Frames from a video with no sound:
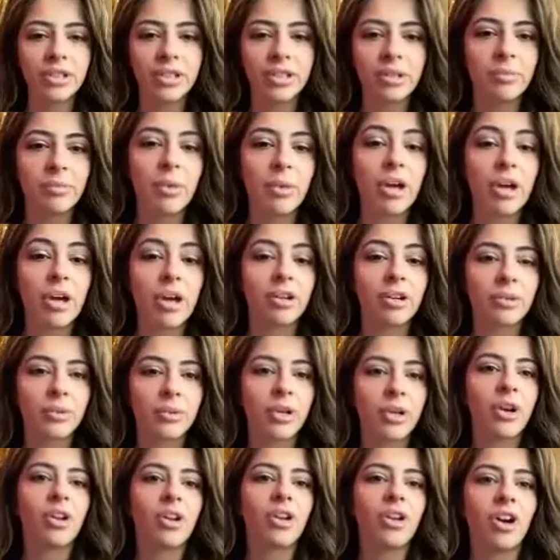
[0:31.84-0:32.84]
the better
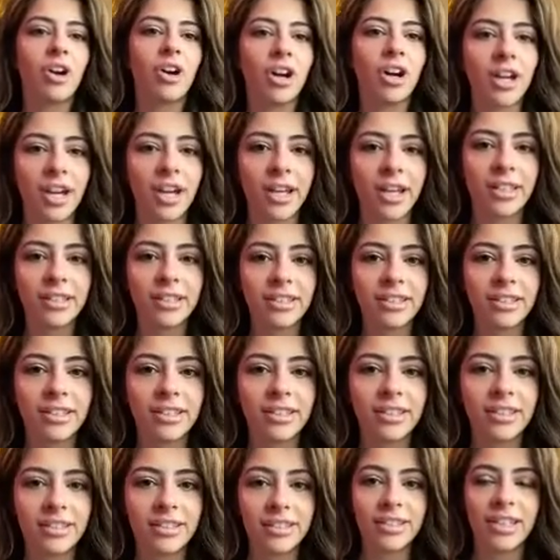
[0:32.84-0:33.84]
we are at
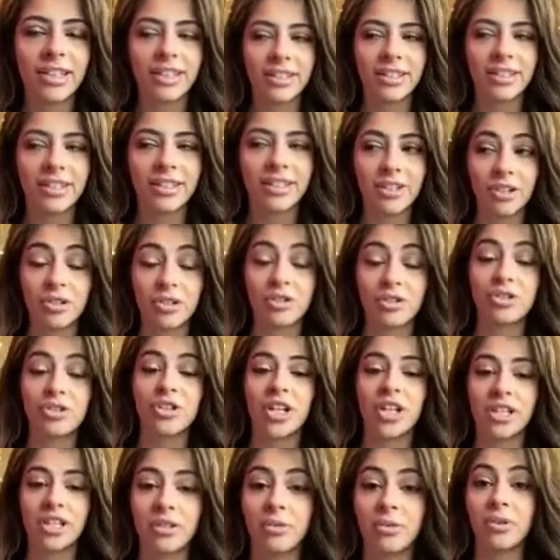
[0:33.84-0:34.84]
like
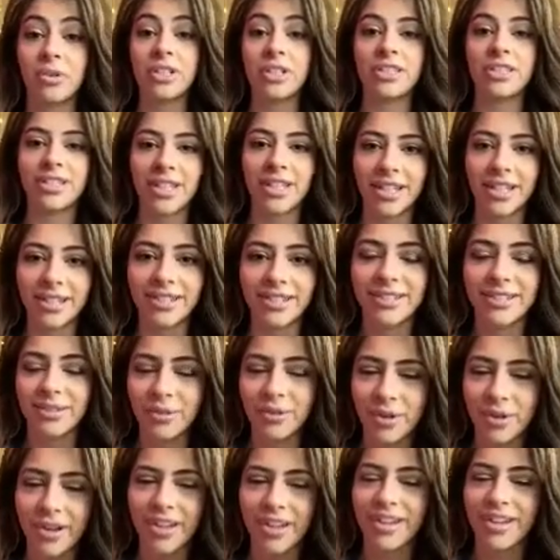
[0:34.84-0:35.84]
understanding what it's like. So
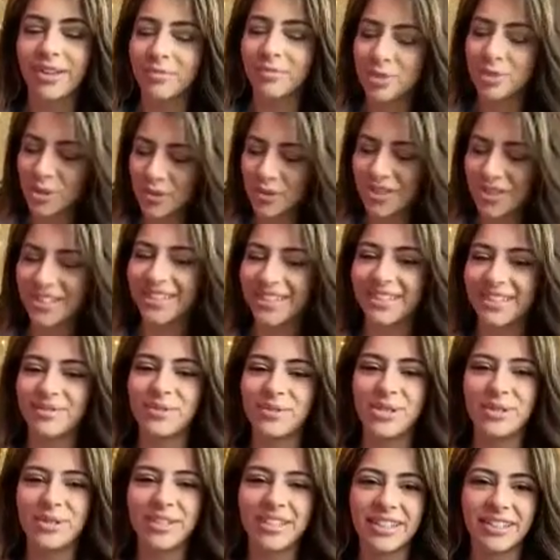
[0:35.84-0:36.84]
I'm doing good
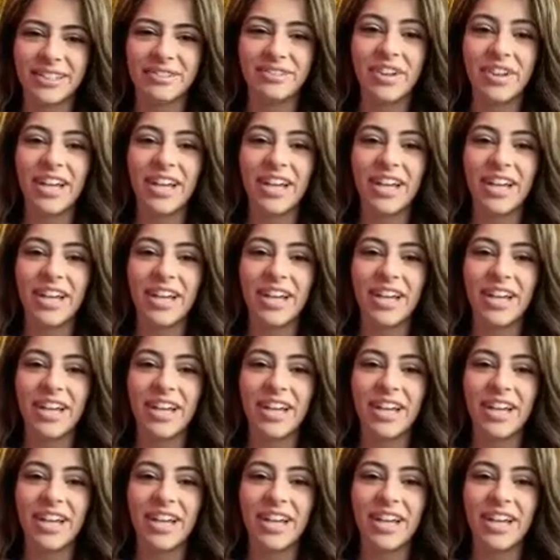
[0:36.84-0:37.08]
finally.